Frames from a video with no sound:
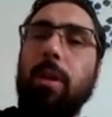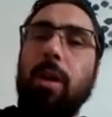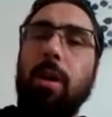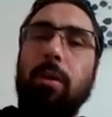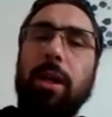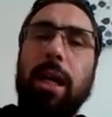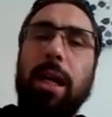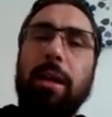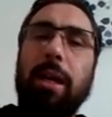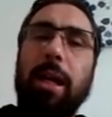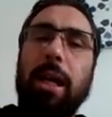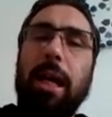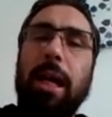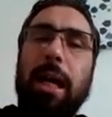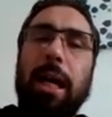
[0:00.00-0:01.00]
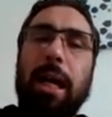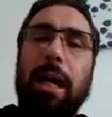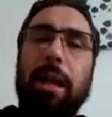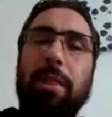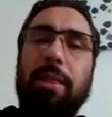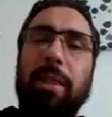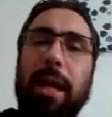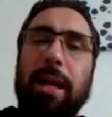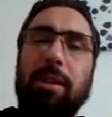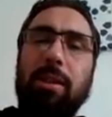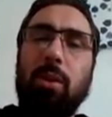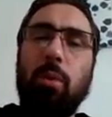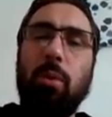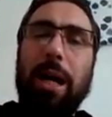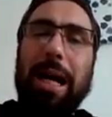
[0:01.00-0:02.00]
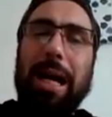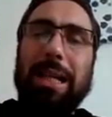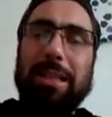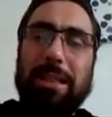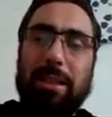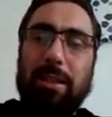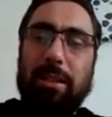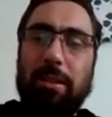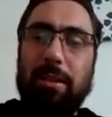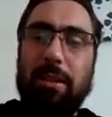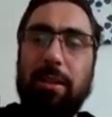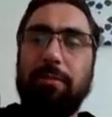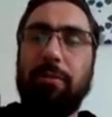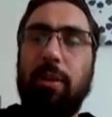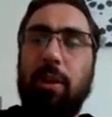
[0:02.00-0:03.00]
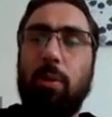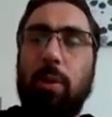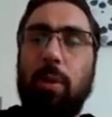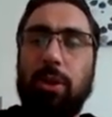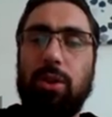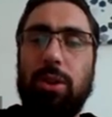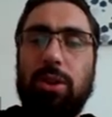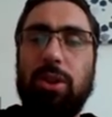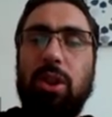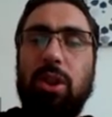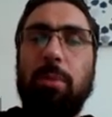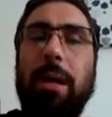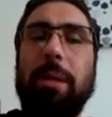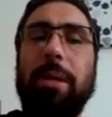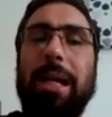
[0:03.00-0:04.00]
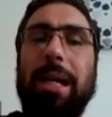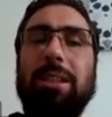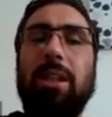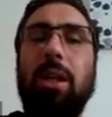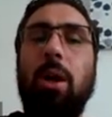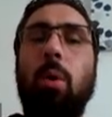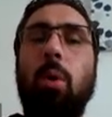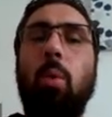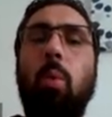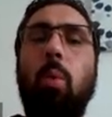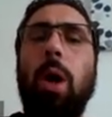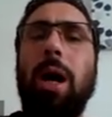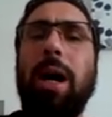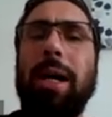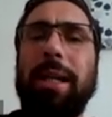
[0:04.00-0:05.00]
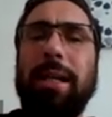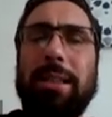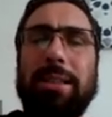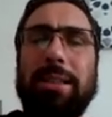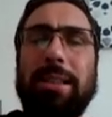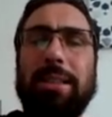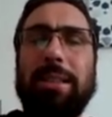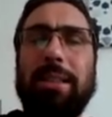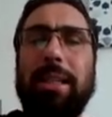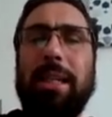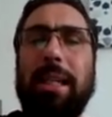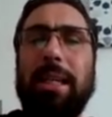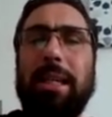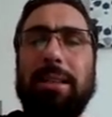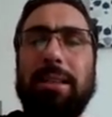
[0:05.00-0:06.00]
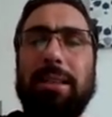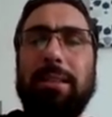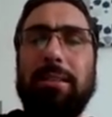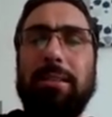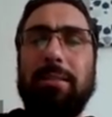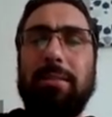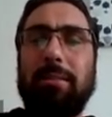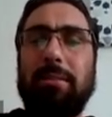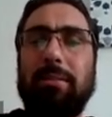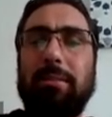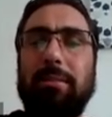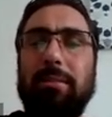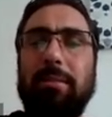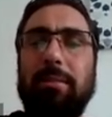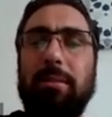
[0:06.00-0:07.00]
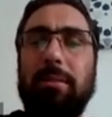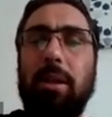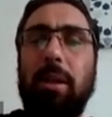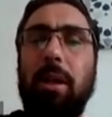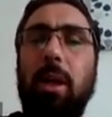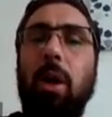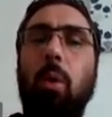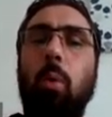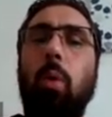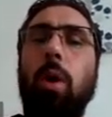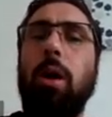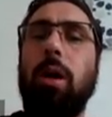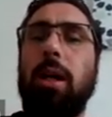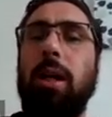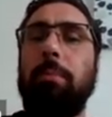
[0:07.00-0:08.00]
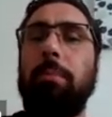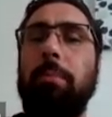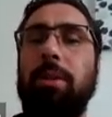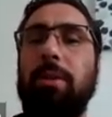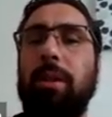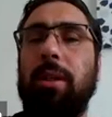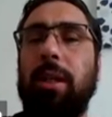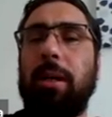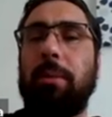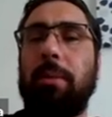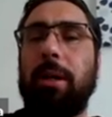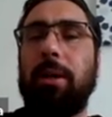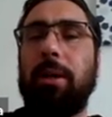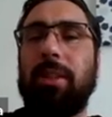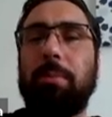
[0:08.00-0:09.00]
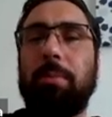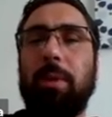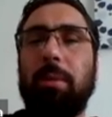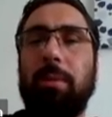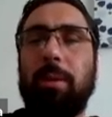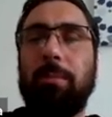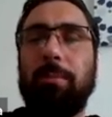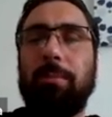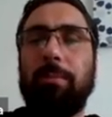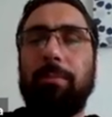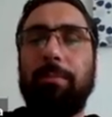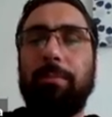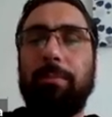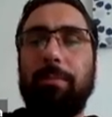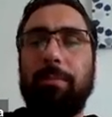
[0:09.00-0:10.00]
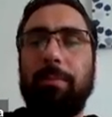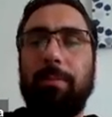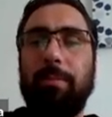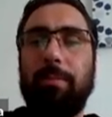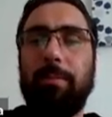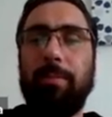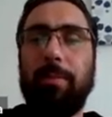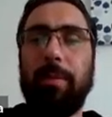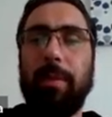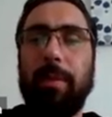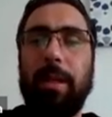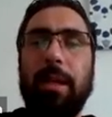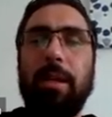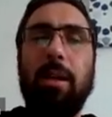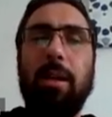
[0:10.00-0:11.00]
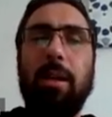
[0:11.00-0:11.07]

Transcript: Okay, and then you are asked different questions. So you might be asked, why is this the case? What can be done about this problem? Yeah.